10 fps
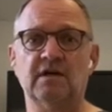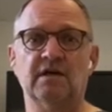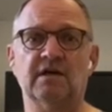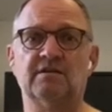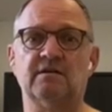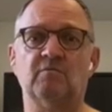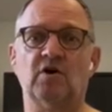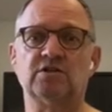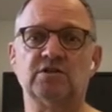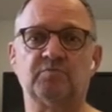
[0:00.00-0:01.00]
its
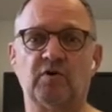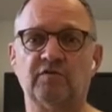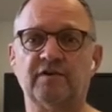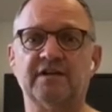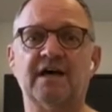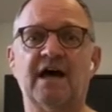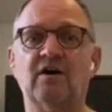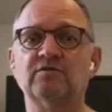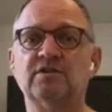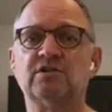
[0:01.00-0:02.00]
immersion profile, and
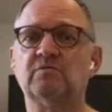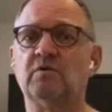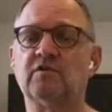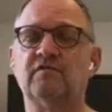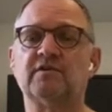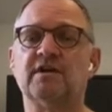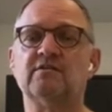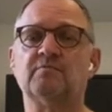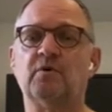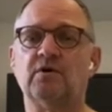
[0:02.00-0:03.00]
how digital workflow can
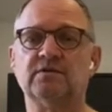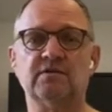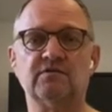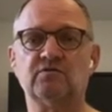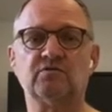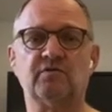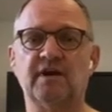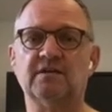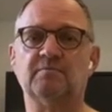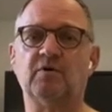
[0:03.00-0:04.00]
support this to
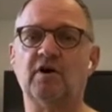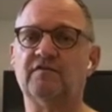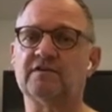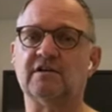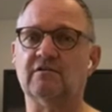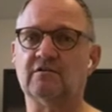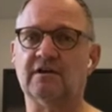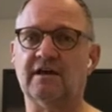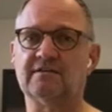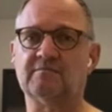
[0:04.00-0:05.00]
create a perfect and
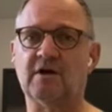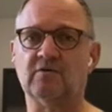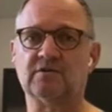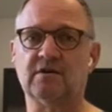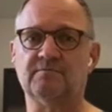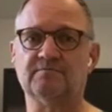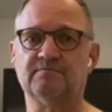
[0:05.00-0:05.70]
long-lasting outcome.